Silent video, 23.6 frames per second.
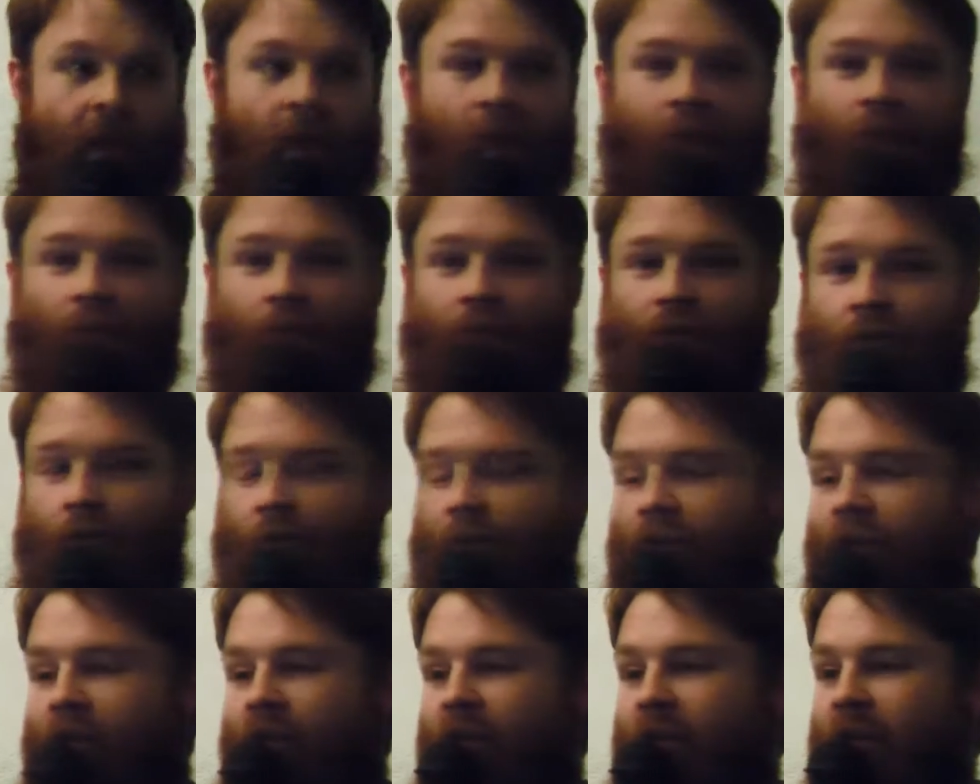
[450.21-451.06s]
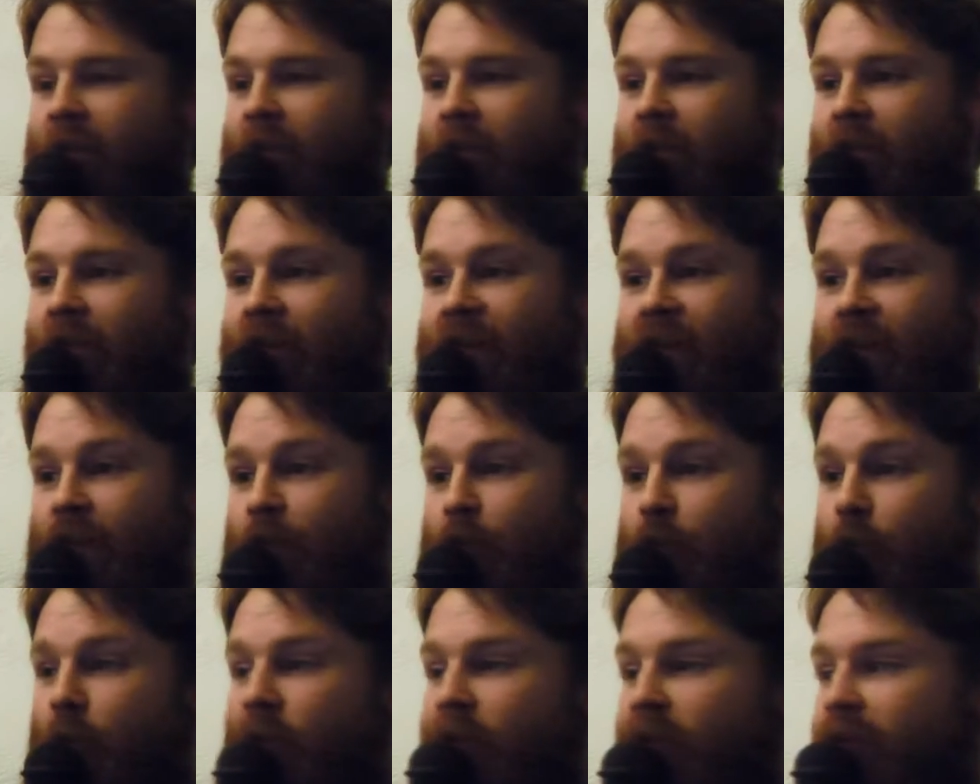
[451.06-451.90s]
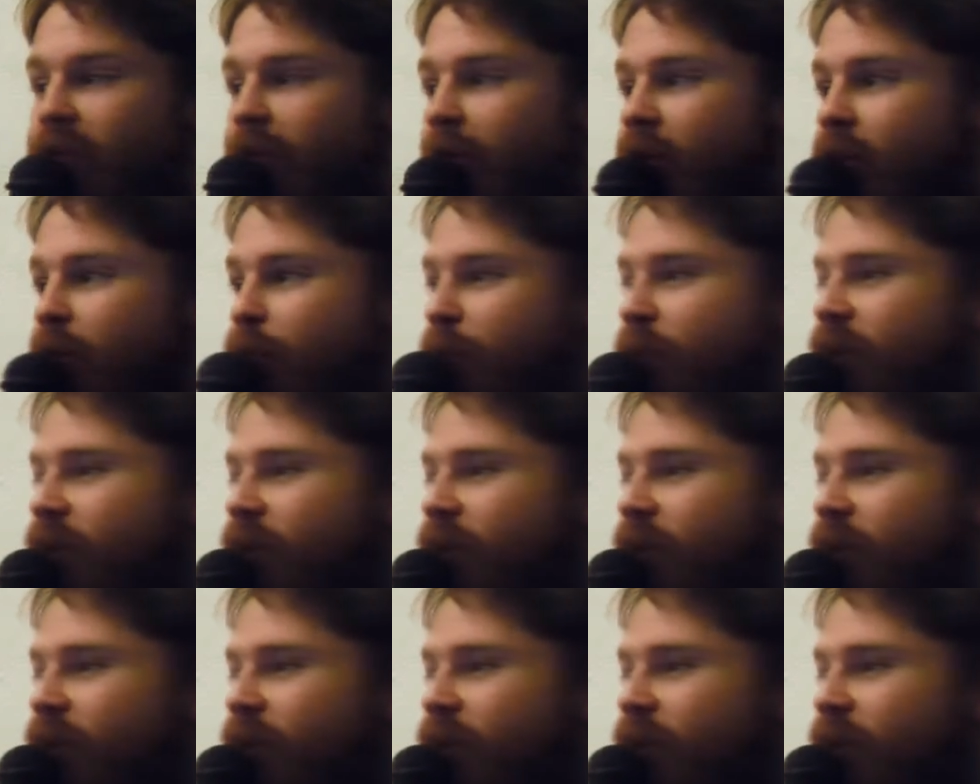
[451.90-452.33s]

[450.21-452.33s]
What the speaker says: You do not, and you will not,